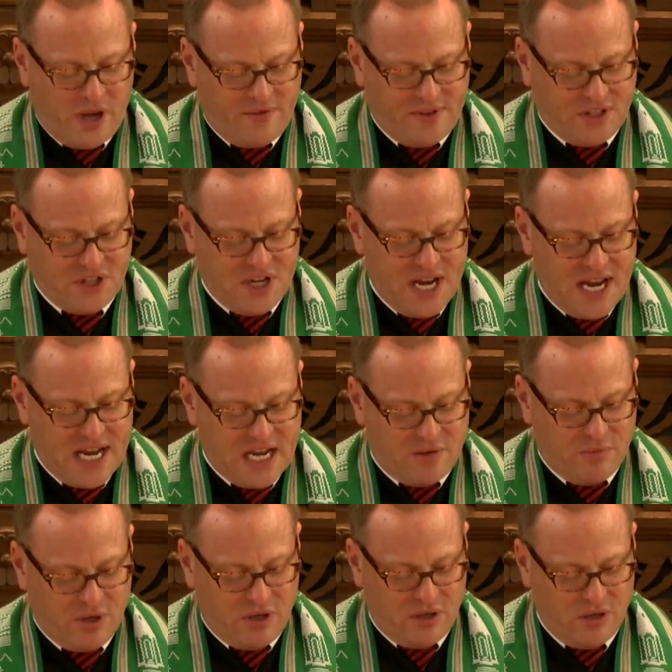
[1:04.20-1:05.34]
of his
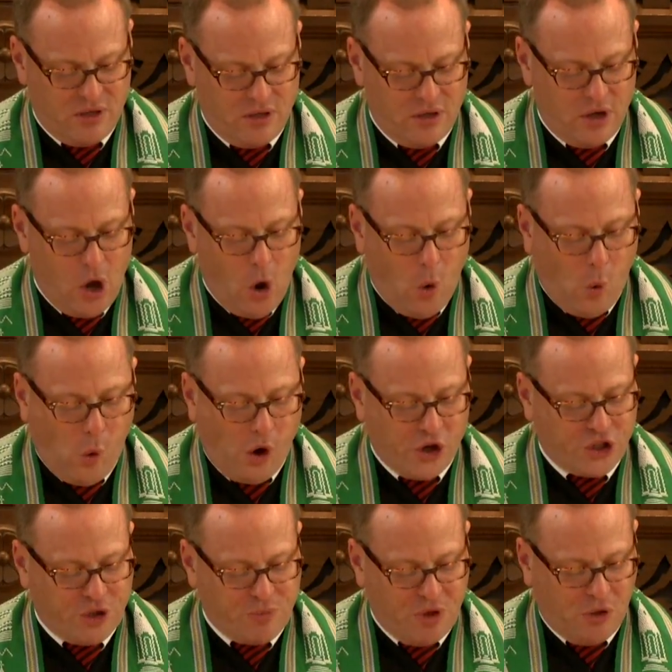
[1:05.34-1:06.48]
name.
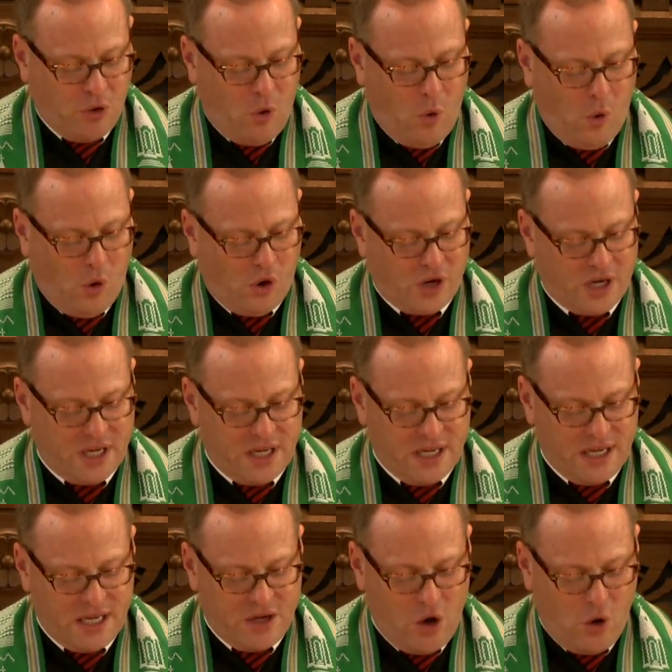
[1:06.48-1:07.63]
Worship the Lord
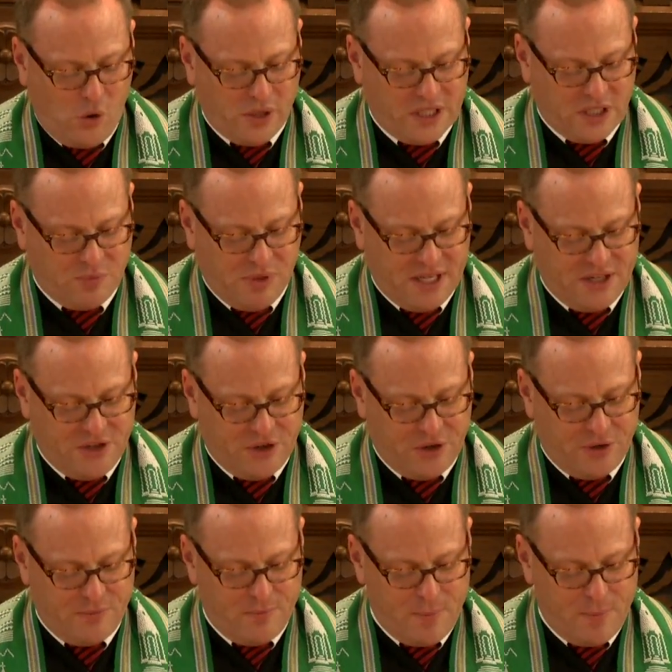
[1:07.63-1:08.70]
in holy splendor.